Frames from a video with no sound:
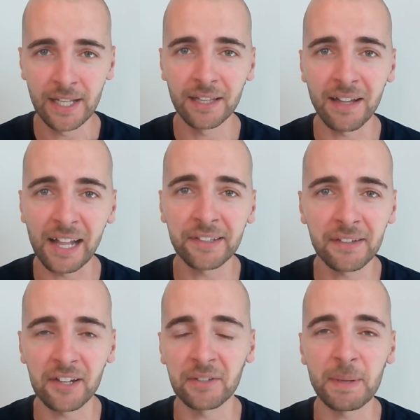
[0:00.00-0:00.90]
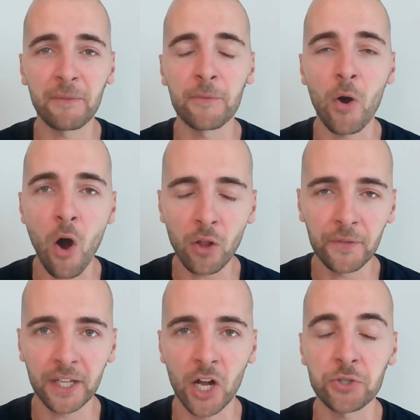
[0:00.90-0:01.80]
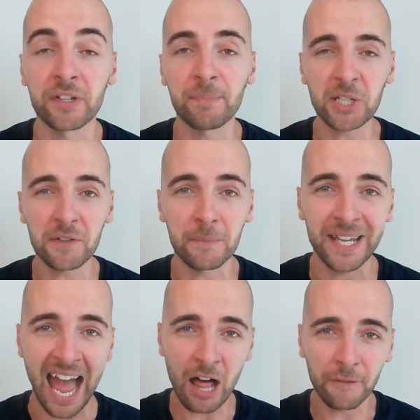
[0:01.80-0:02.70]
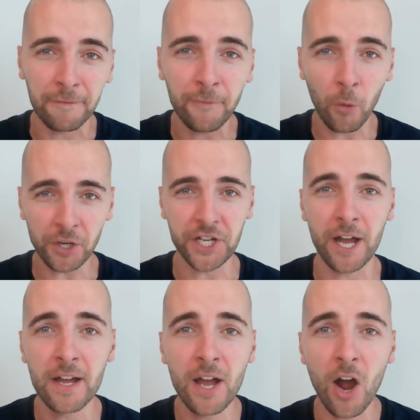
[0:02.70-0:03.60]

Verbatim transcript: Lots and lots of people from all over the country, especially from California,